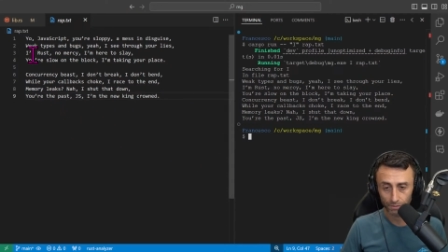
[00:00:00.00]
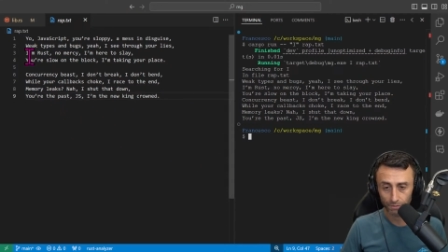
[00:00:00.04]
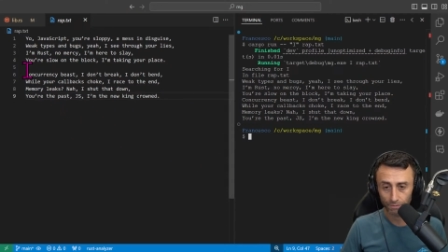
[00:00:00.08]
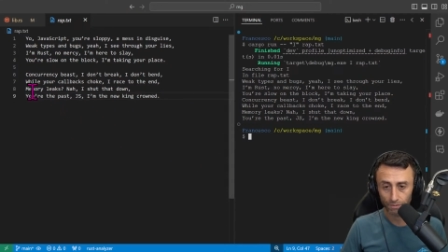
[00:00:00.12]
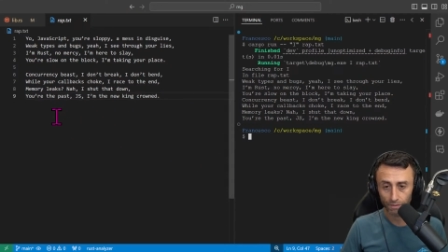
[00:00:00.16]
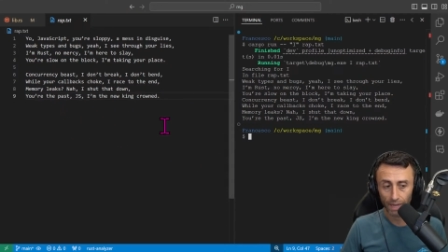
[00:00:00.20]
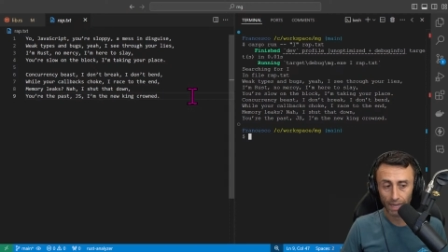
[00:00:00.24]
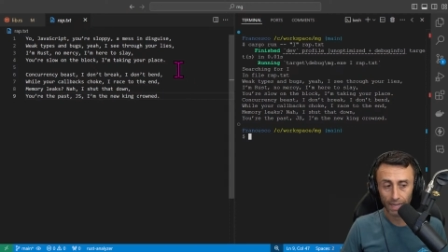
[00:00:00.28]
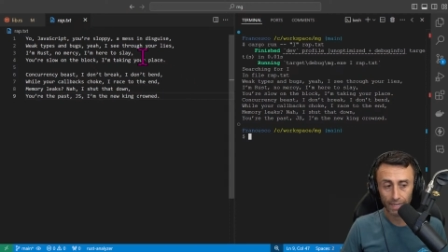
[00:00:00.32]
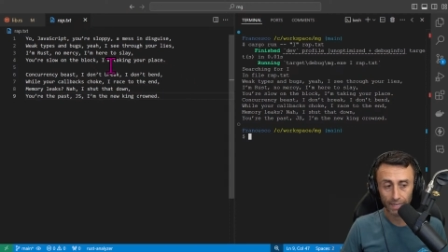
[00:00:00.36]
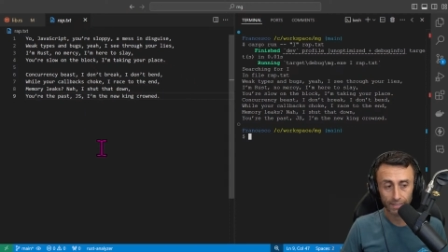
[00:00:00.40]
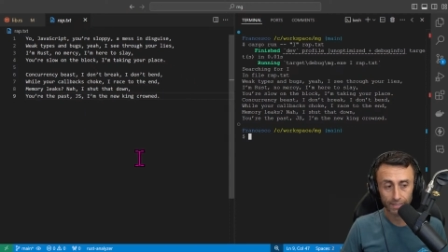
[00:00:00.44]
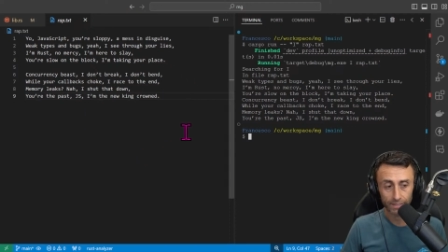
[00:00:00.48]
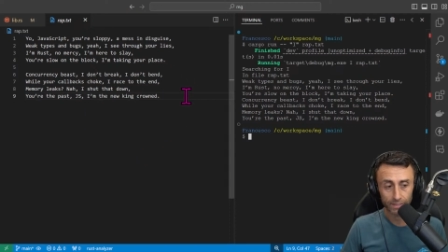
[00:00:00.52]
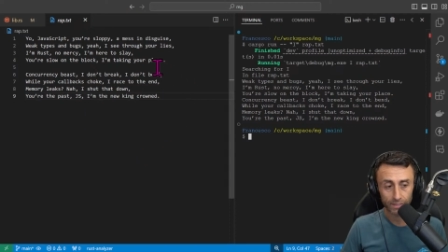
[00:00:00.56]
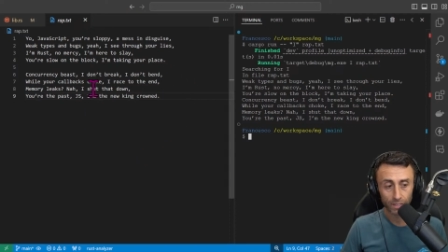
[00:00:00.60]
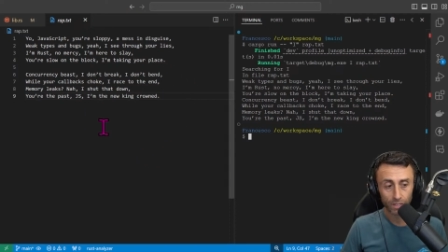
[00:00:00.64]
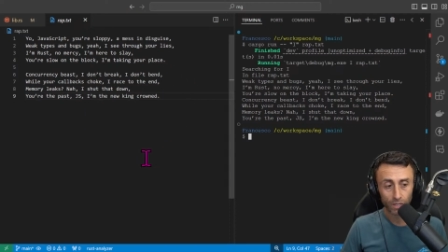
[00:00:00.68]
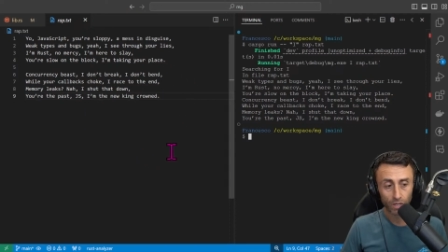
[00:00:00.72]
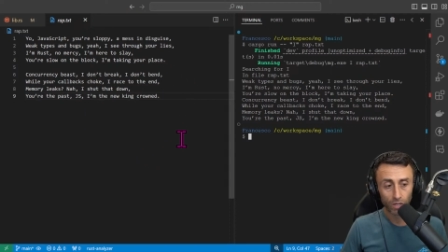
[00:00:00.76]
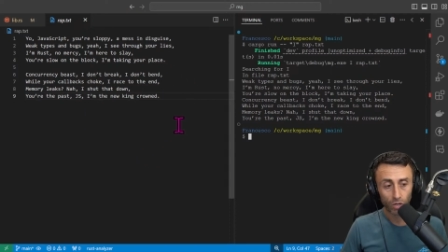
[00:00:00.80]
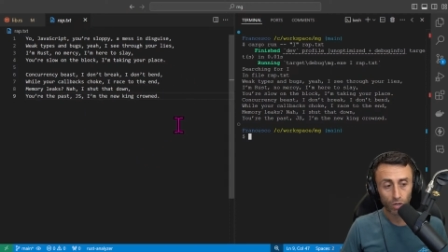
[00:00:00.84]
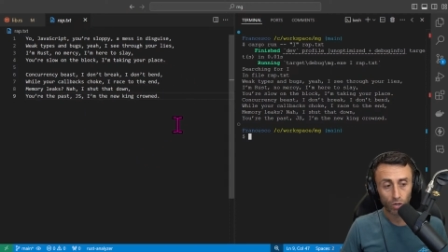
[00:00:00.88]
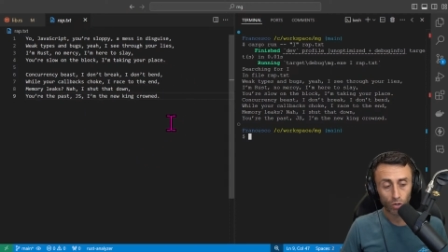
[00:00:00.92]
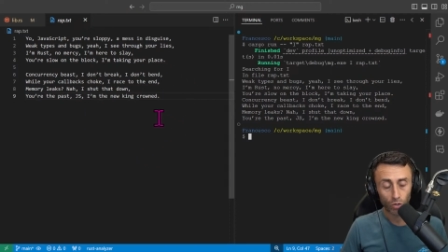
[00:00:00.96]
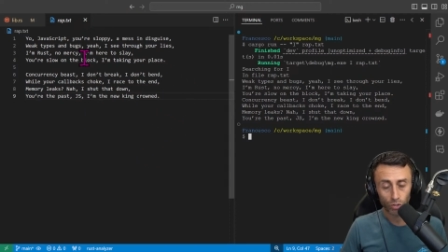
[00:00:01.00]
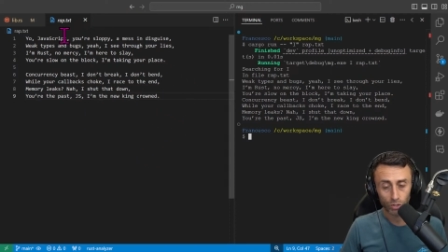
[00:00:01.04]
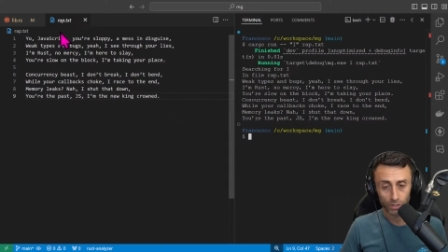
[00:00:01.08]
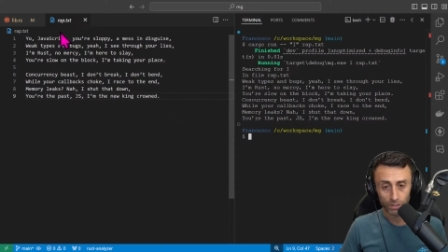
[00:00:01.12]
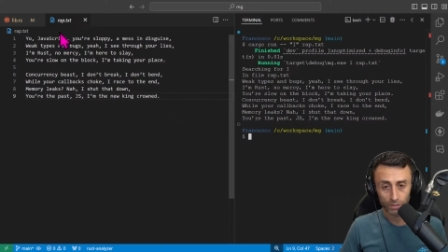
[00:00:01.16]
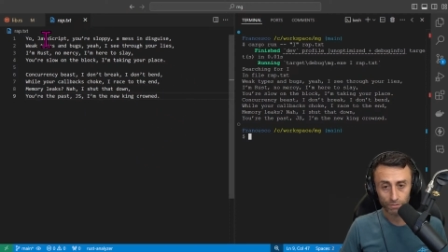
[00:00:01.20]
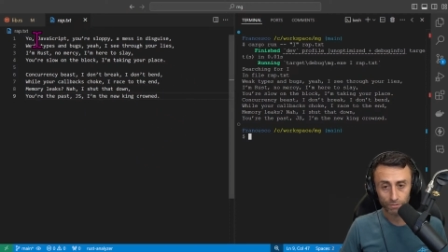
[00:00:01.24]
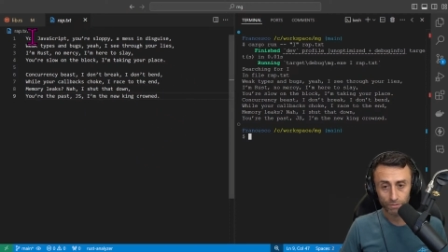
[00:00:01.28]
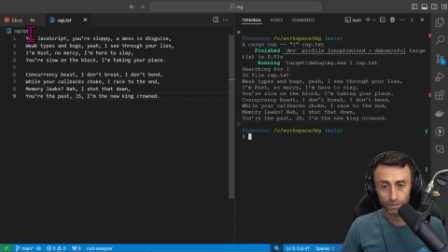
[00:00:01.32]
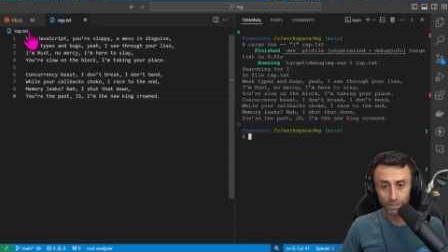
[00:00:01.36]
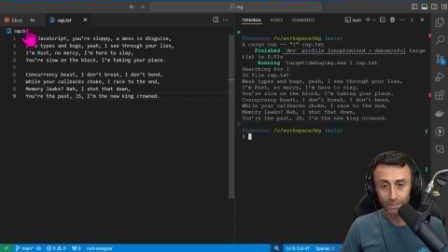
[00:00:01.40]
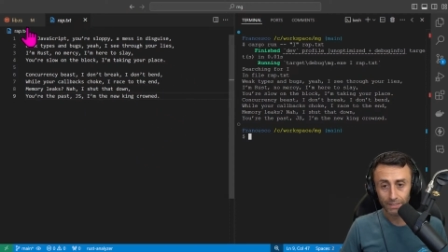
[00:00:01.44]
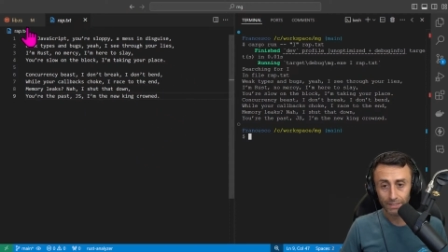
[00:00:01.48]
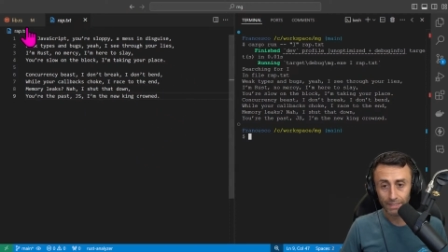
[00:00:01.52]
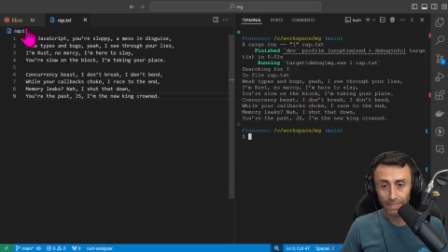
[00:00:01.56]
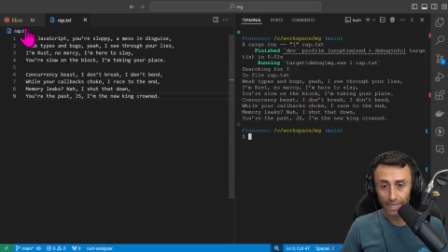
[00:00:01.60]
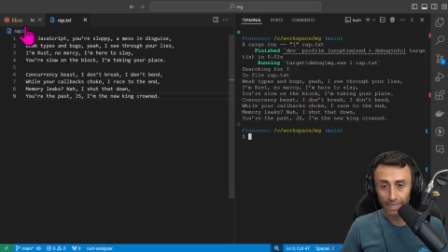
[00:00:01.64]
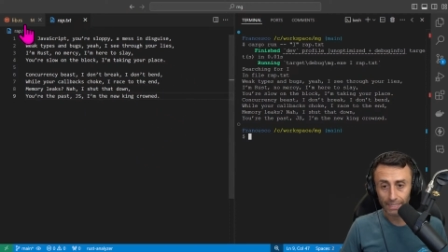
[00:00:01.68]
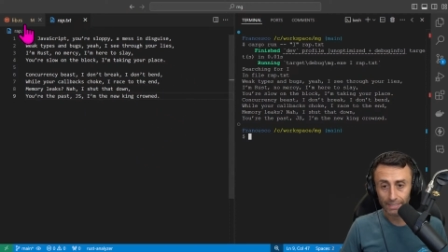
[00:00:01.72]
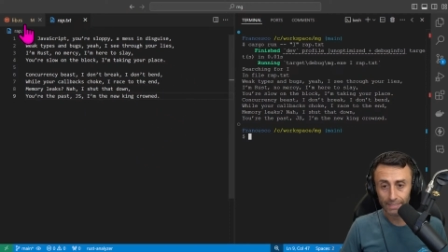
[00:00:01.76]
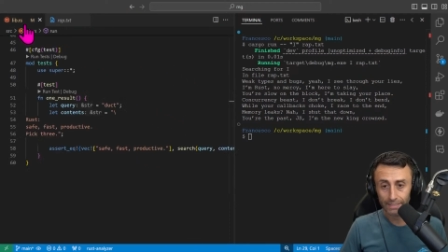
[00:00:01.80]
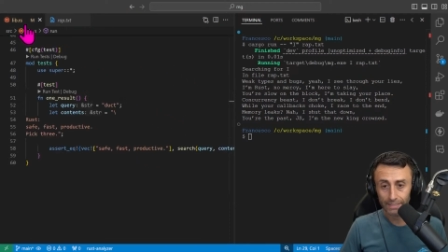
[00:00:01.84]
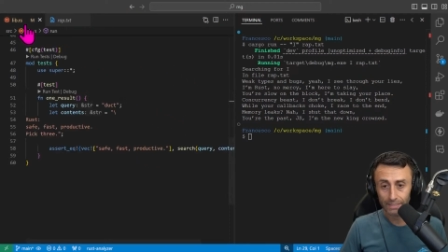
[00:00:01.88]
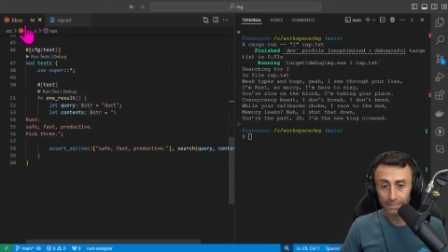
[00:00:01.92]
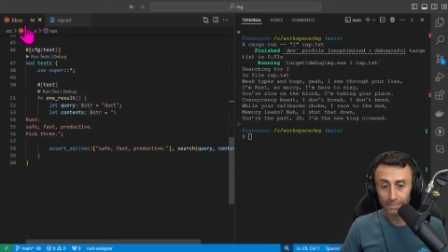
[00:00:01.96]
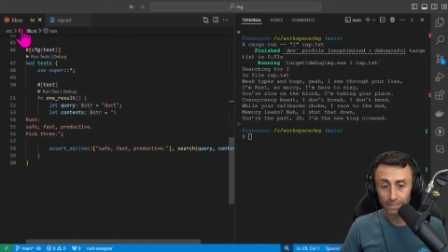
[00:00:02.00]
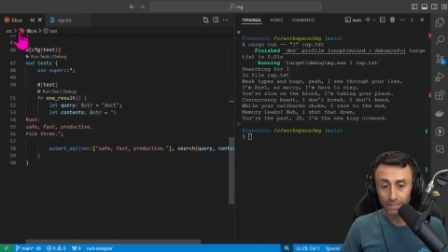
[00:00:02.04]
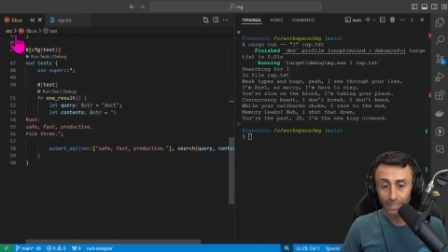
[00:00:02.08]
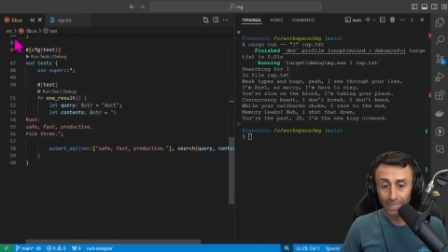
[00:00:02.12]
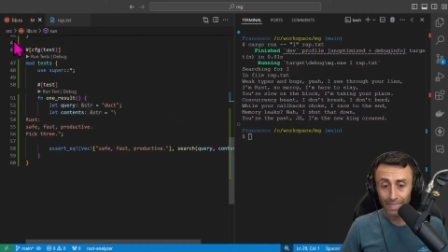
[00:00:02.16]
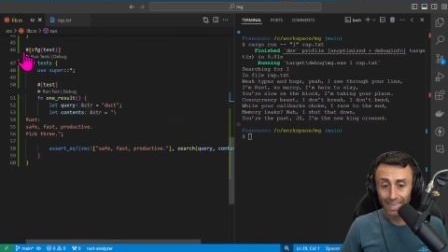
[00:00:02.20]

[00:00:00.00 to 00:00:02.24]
files or different texts.